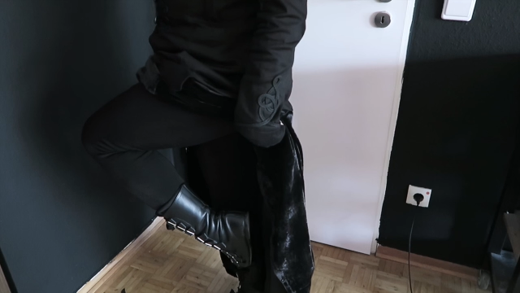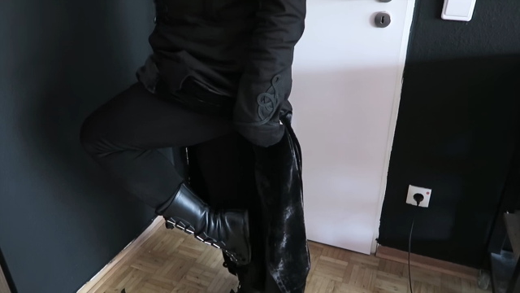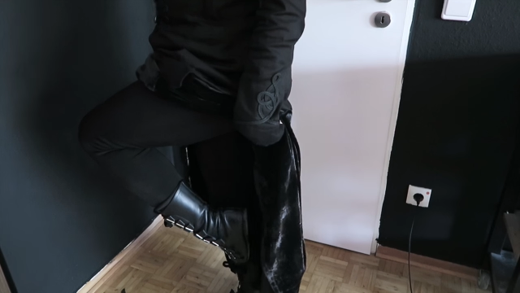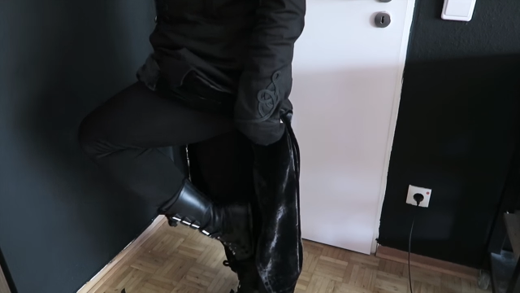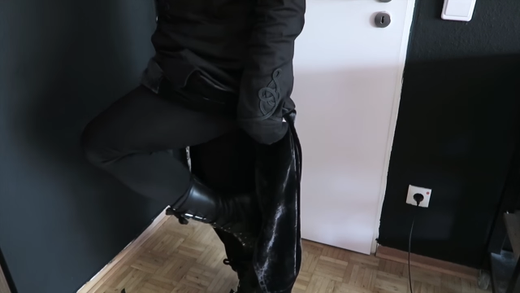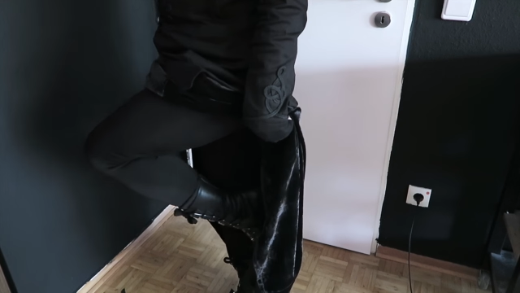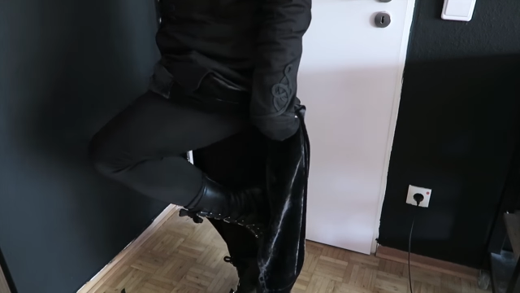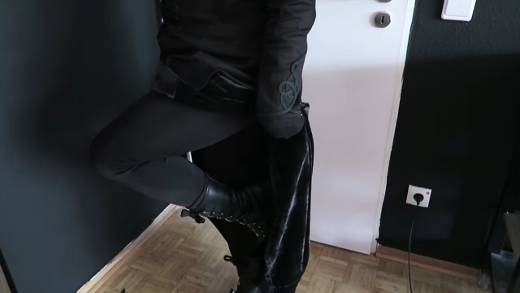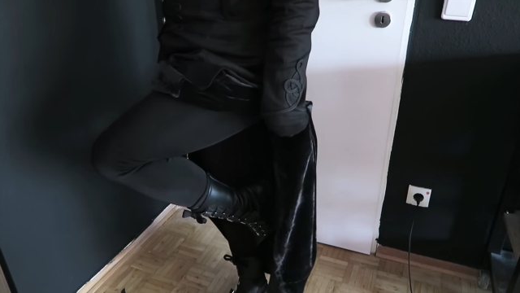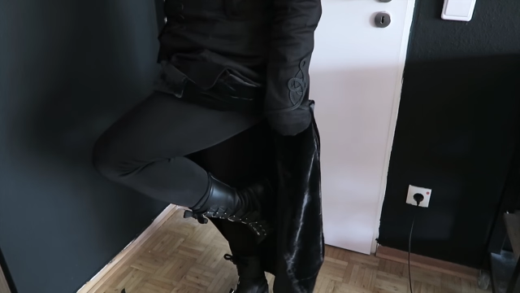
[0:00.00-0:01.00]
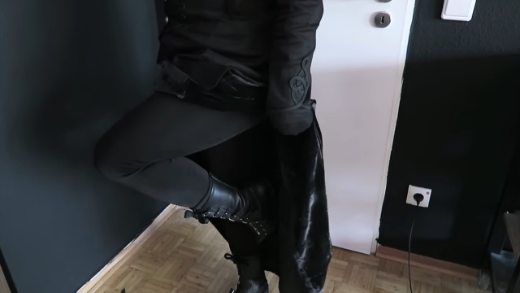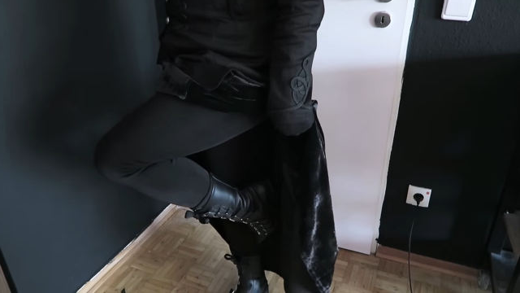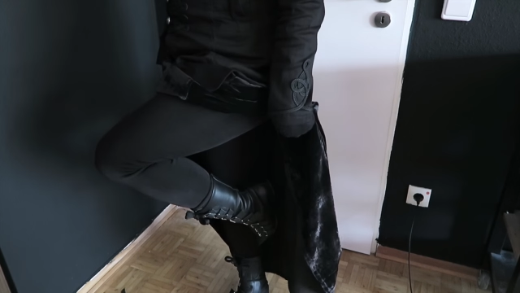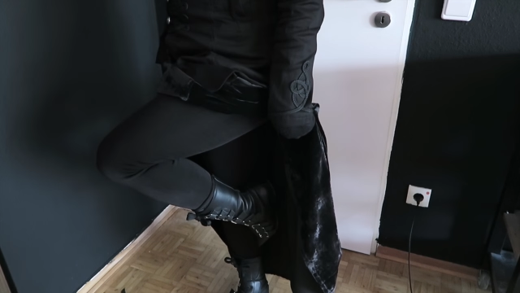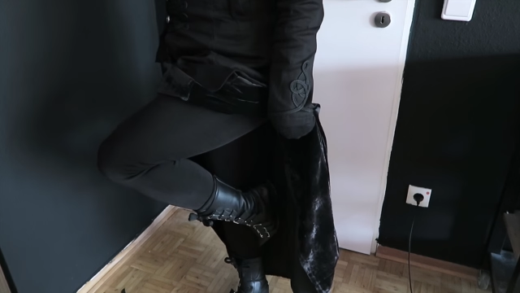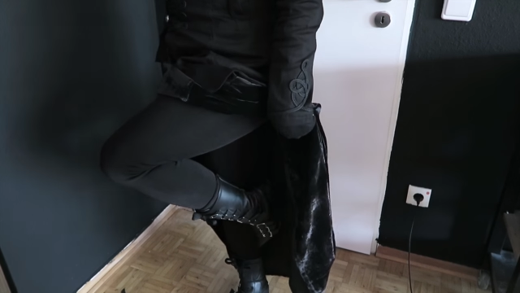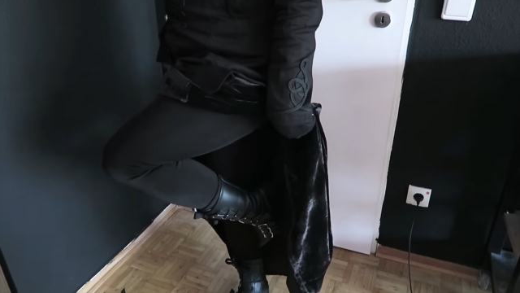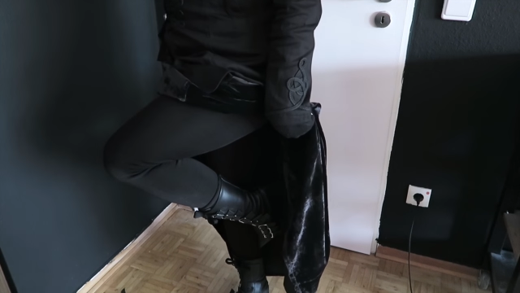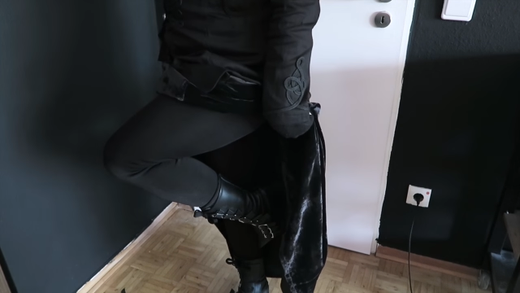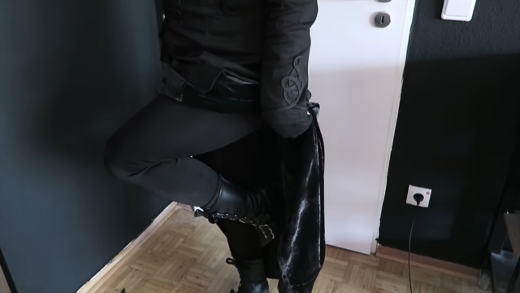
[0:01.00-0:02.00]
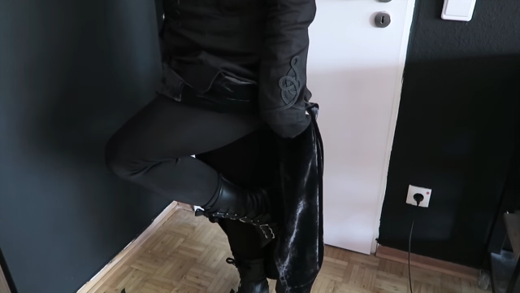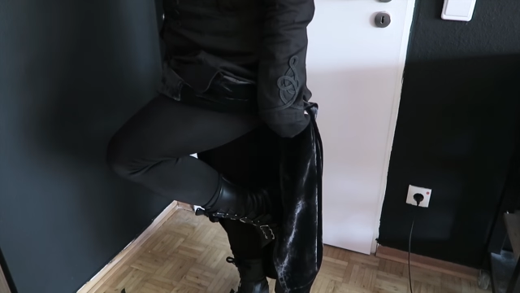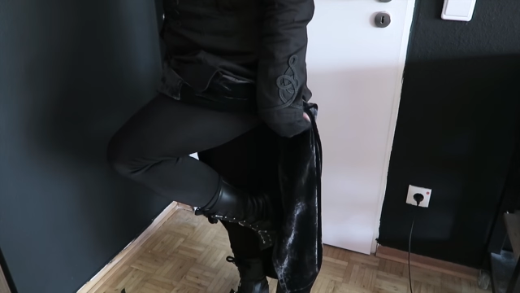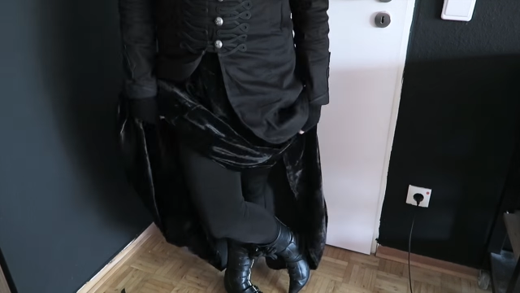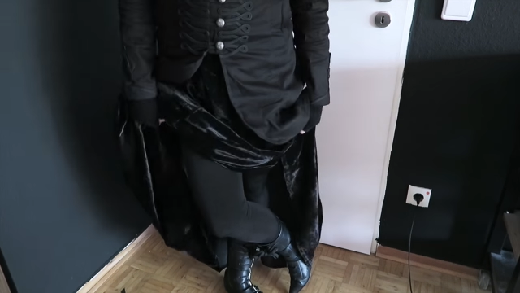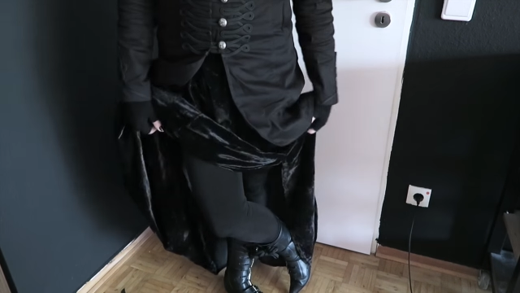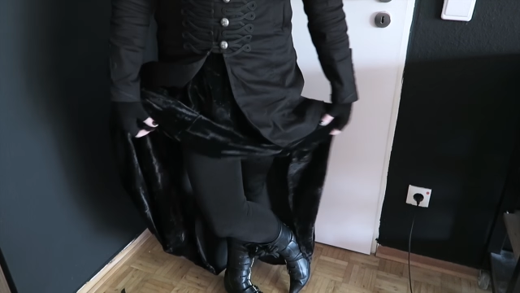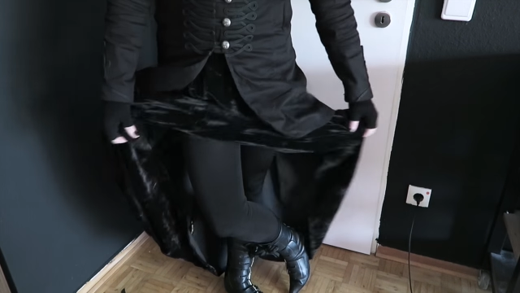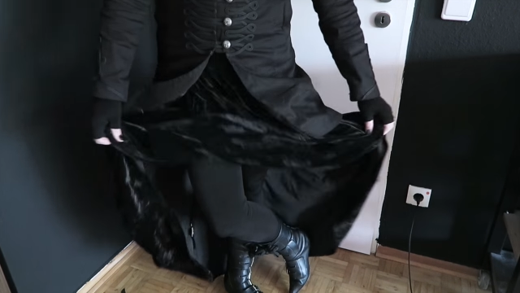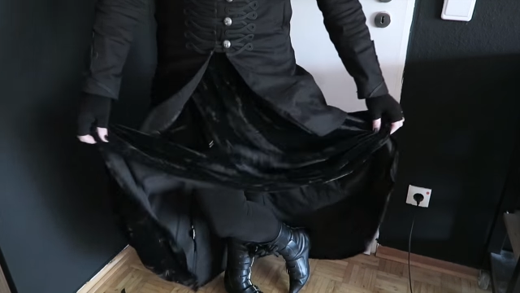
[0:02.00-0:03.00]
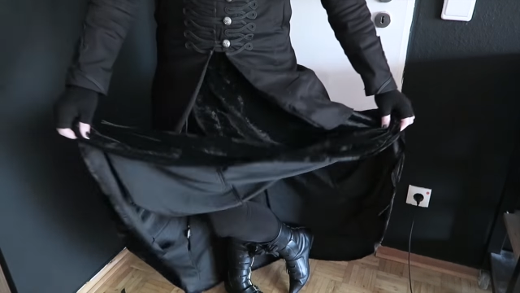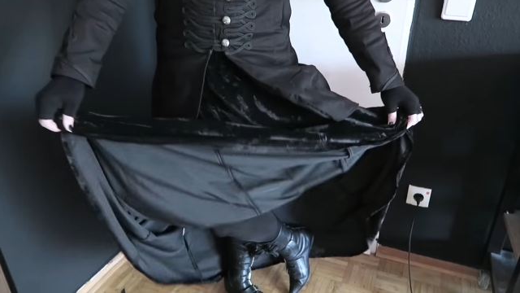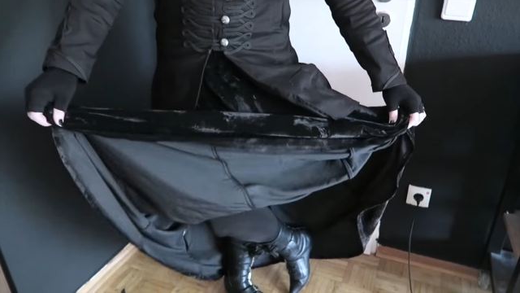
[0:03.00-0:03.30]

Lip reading: (no speaker visible)